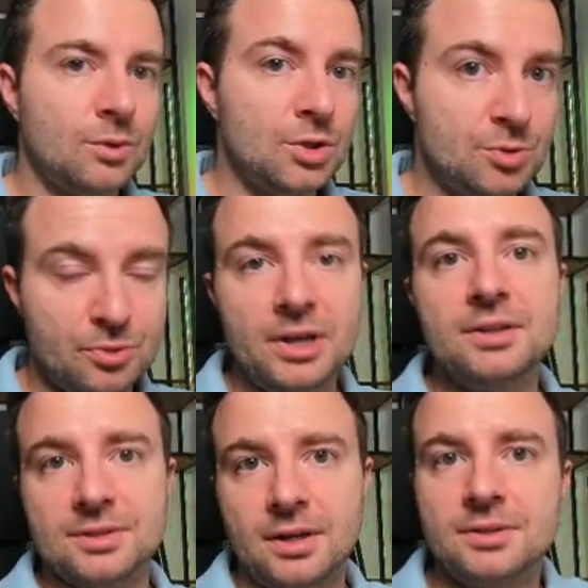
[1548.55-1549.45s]
Which
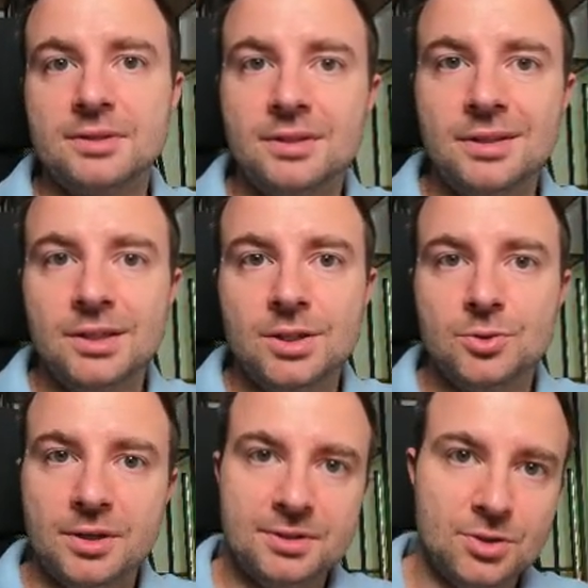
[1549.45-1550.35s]
brings us
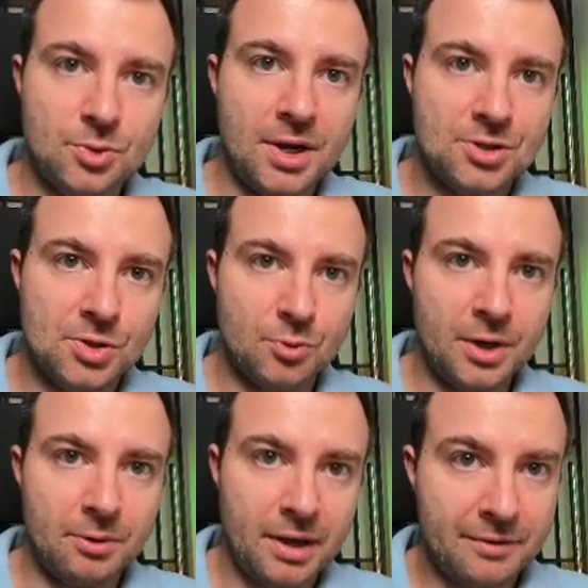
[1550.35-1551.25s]
to a situation
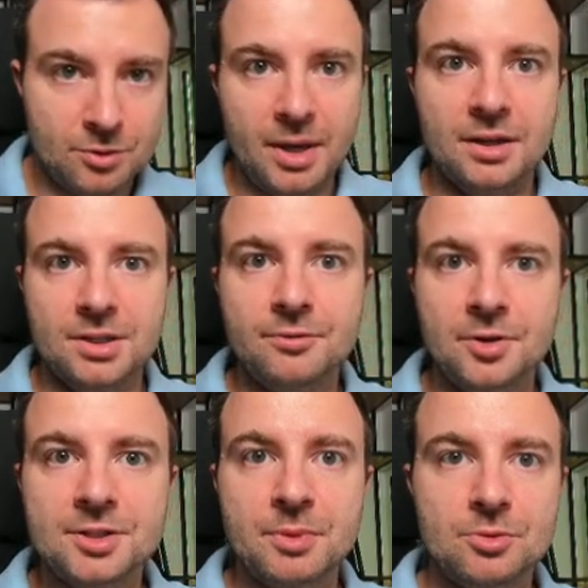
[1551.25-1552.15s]
where we have to make a
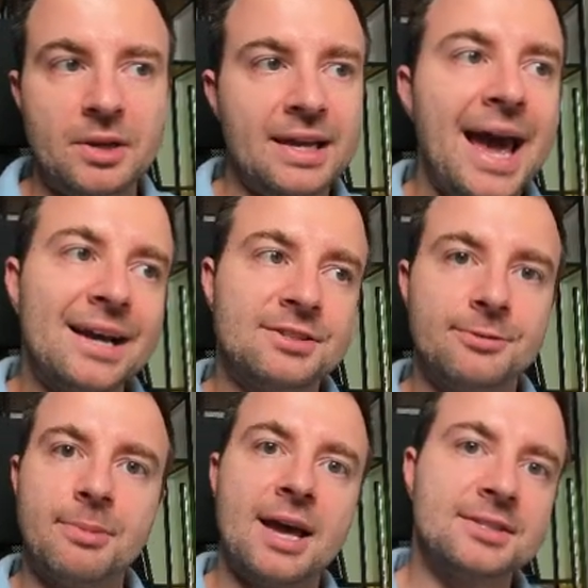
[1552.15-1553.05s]
difference between
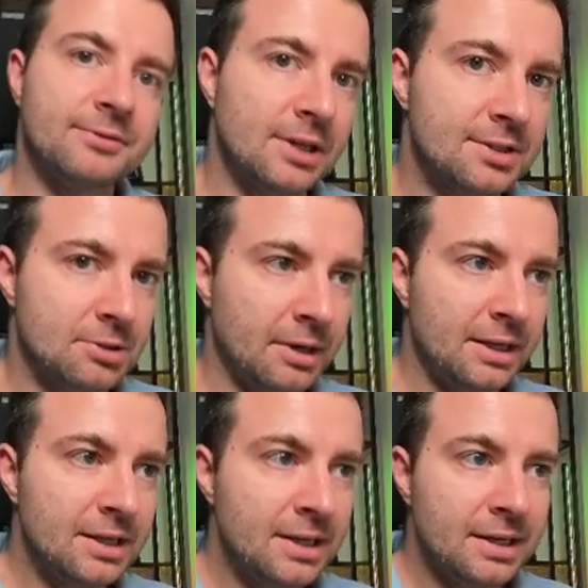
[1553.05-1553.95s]
active-passive
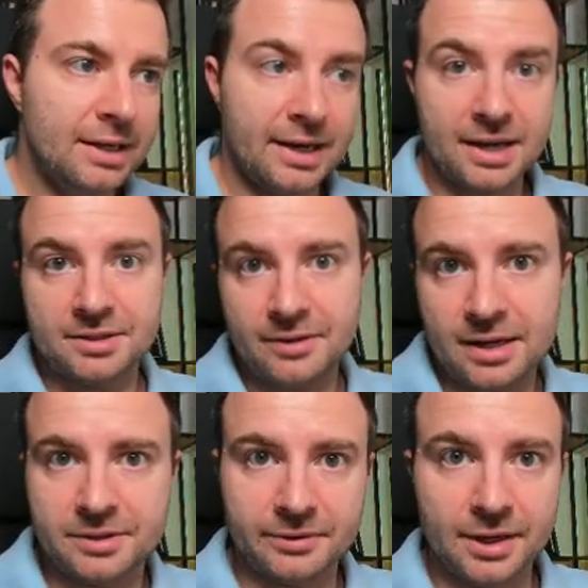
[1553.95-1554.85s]
clustering and
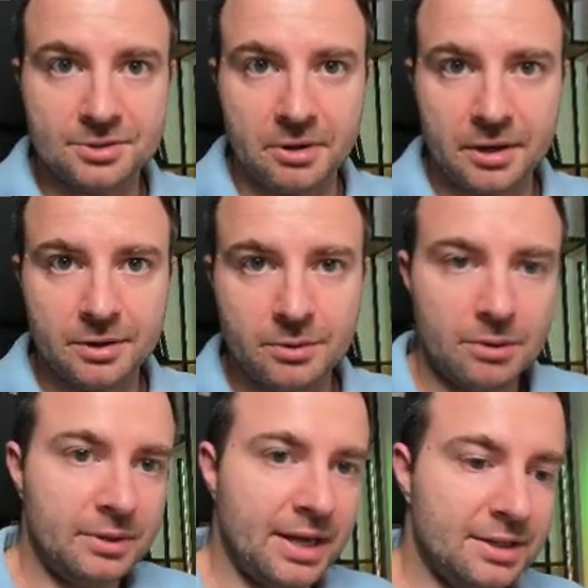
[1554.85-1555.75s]
active-active clustering.
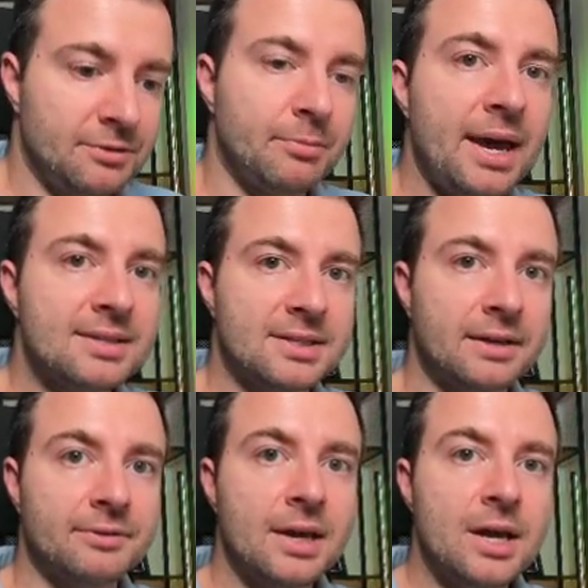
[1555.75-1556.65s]
Well, with
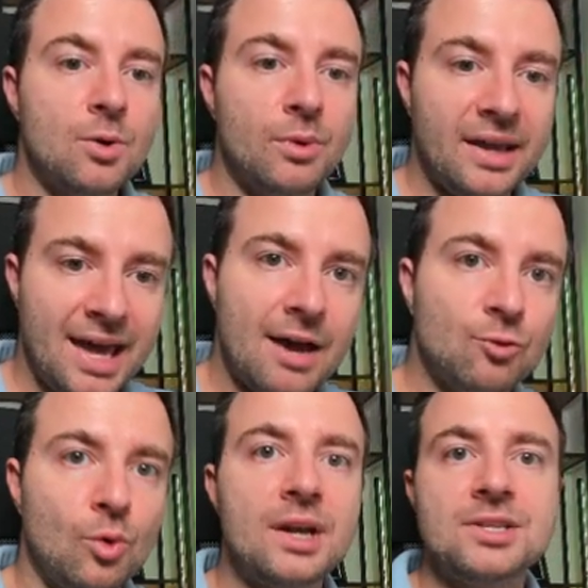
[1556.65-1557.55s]
active-passive, we
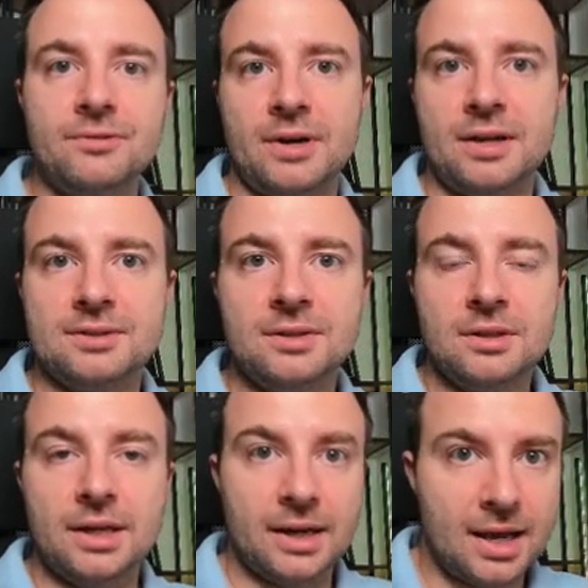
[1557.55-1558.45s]
have one device
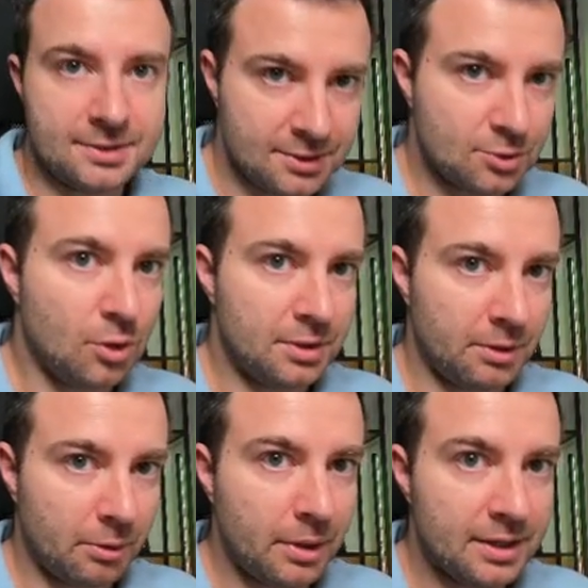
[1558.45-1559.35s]
that answers all
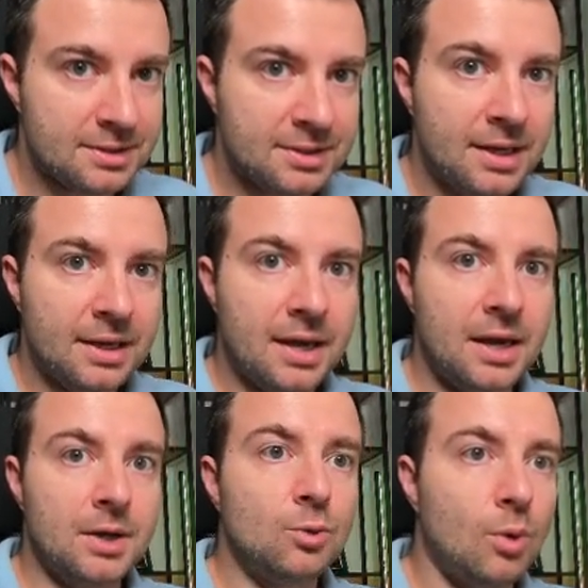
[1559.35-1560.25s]
the requests
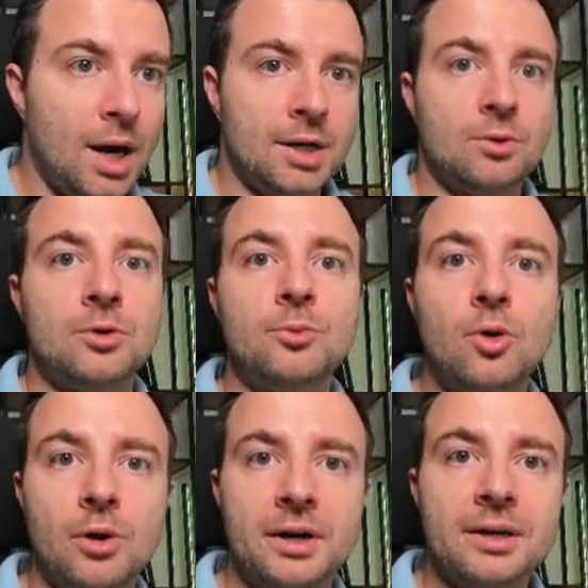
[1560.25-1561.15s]
and one or
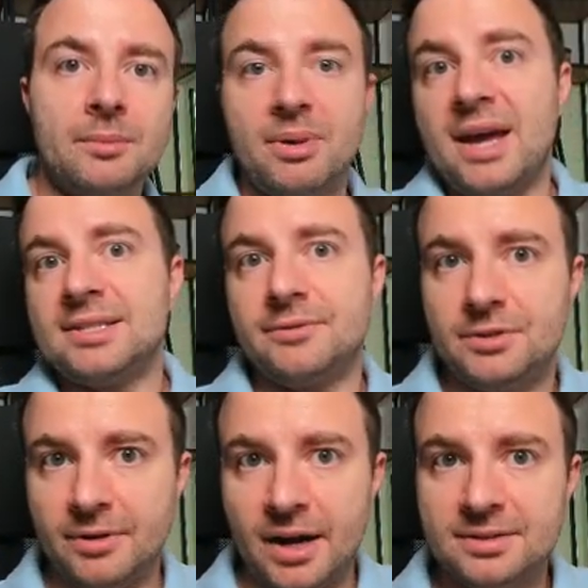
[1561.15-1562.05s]
more passive
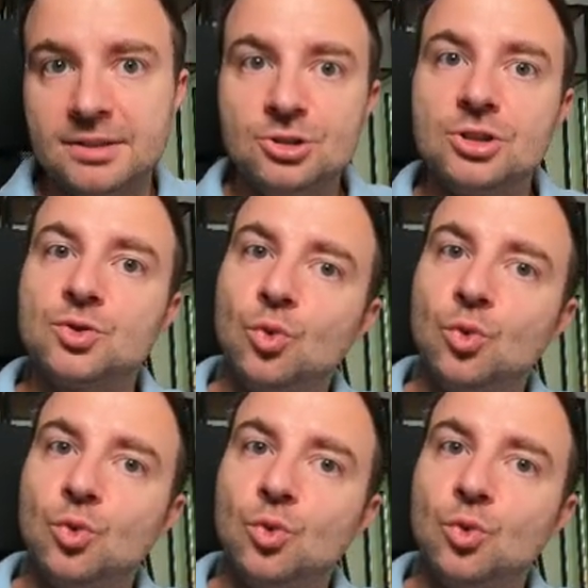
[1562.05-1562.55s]
devices just